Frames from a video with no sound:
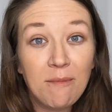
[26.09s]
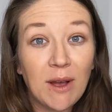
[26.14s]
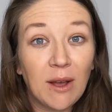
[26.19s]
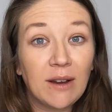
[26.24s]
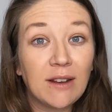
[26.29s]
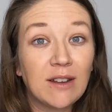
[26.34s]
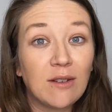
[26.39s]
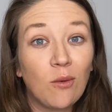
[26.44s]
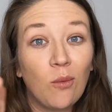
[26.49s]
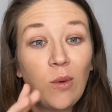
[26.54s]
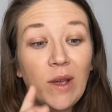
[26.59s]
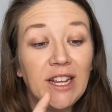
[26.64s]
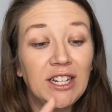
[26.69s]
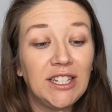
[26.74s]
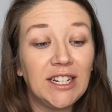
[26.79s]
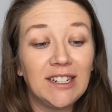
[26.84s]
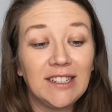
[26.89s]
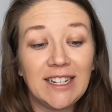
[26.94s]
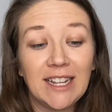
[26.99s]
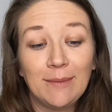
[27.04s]
But we
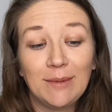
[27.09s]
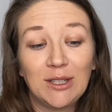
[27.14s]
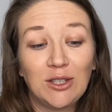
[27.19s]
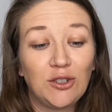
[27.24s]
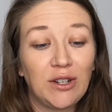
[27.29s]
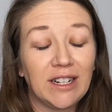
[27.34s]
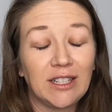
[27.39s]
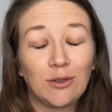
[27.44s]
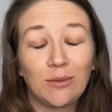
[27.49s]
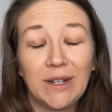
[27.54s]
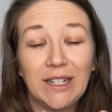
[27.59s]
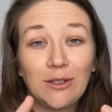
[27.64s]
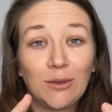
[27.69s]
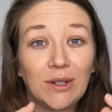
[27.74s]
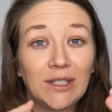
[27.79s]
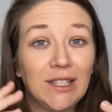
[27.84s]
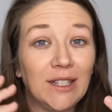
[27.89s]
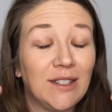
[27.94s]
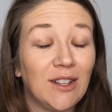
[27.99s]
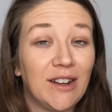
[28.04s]
share tips, tricks,
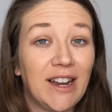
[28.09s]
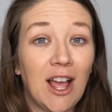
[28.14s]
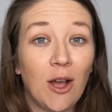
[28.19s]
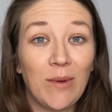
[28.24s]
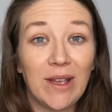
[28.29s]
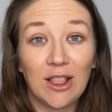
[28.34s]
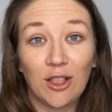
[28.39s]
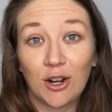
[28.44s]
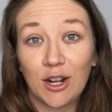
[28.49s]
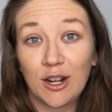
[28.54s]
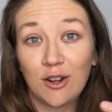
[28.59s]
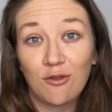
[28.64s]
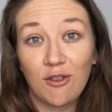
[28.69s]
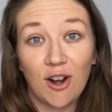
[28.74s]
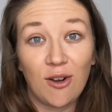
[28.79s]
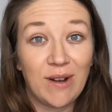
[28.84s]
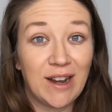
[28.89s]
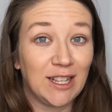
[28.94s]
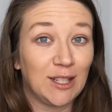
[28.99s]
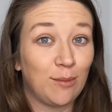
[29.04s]
resources on how we learn,
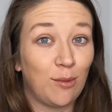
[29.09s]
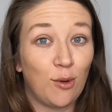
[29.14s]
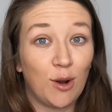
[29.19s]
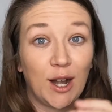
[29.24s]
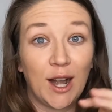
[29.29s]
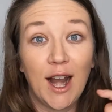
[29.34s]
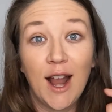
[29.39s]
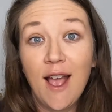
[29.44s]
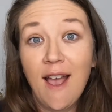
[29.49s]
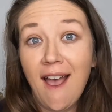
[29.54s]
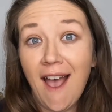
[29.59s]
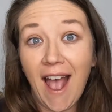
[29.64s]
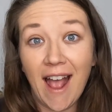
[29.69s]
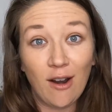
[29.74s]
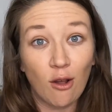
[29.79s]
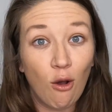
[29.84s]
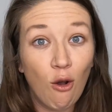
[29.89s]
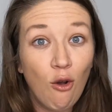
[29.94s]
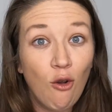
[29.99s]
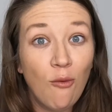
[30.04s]
grow, and explore
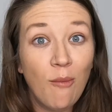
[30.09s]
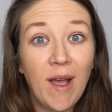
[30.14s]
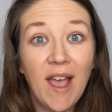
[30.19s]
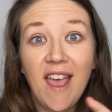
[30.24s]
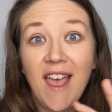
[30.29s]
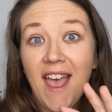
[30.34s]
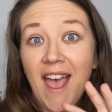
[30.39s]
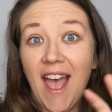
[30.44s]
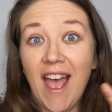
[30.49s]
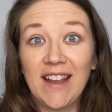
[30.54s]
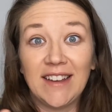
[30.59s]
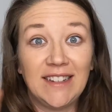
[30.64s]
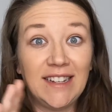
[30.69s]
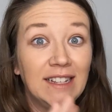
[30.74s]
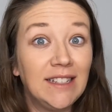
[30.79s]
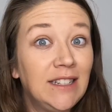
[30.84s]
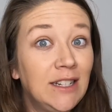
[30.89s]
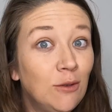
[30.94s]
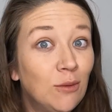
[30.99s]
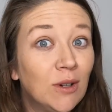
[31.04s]
at home, at
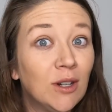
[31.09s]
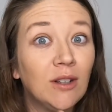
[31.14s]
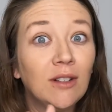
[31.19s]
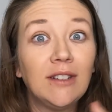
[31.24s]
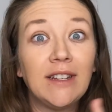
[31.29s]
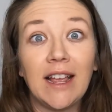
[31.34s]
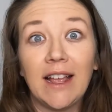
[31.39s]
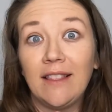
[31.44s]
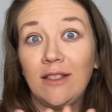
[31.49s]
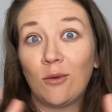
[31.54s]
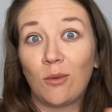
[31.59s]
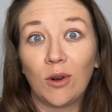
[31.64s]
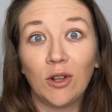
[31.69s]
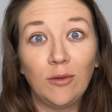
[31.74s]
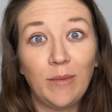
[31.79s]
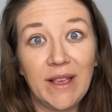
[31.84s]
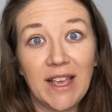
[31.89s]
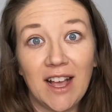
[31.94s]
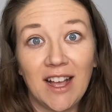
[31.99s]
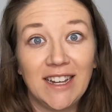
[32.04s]
Disney World, and the
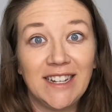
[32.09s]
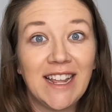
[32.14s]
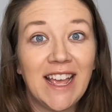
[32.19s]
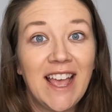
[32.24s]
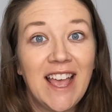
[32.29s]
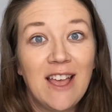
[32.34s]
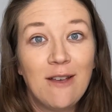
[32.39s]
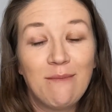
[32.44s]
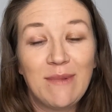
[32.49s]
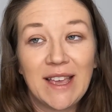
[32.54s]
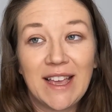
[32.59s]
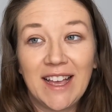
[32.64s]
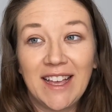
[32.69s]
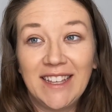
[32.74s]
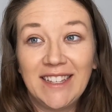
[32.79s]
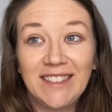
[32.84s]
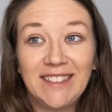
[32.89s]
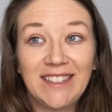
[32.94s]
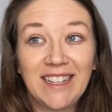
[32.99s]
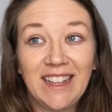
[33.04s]
world beyond,
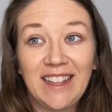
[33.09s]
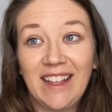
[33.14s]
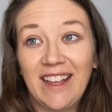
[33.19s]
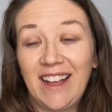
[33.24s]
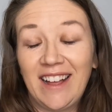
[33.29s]
because